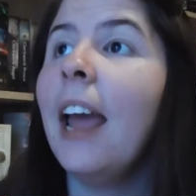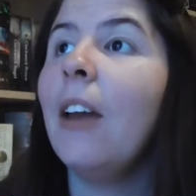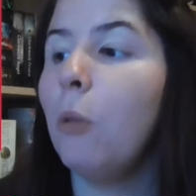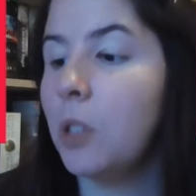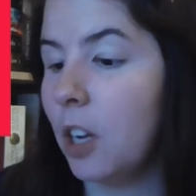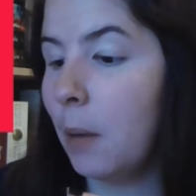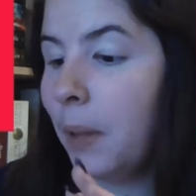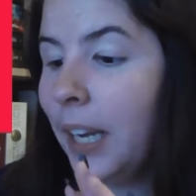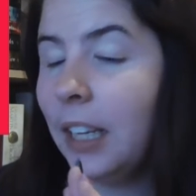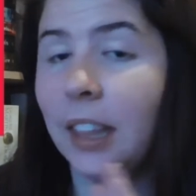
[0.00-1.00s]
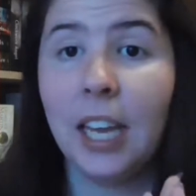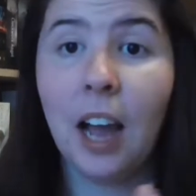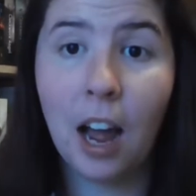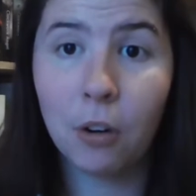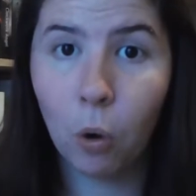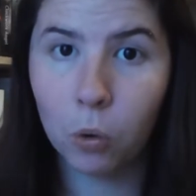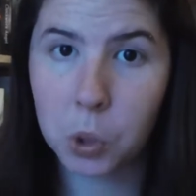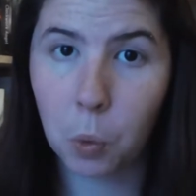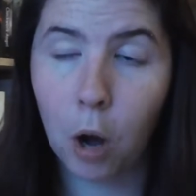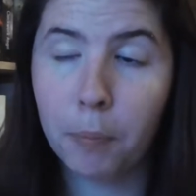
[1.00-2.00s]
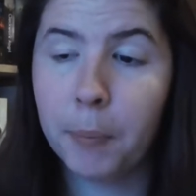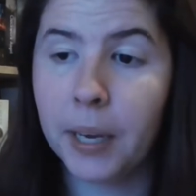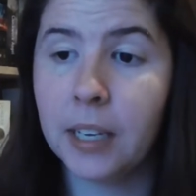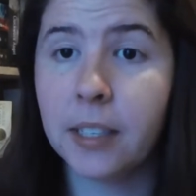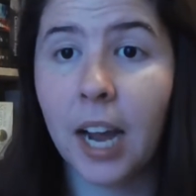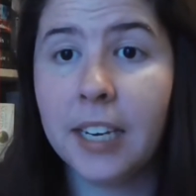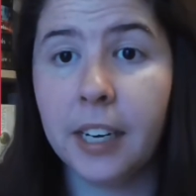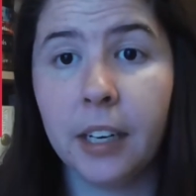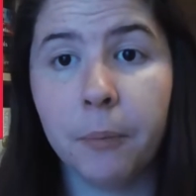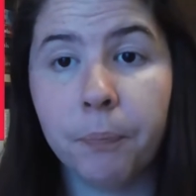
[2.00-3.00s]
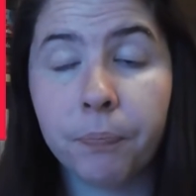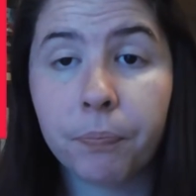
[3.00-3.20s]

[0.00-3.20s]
It also completed the unhaul swap because I did,